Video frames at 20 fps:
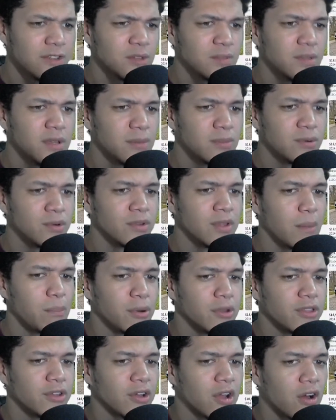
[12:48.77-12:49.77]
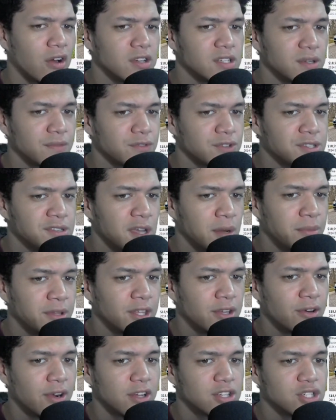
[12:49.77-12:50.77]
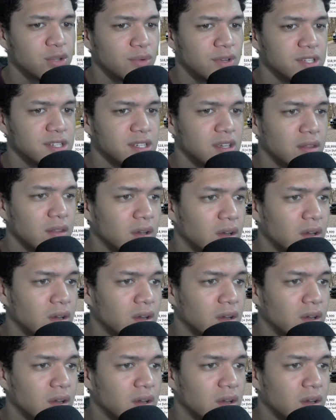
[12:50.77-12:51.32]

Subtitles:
people, they put their cars up for sale, but they don't actually want to sell it.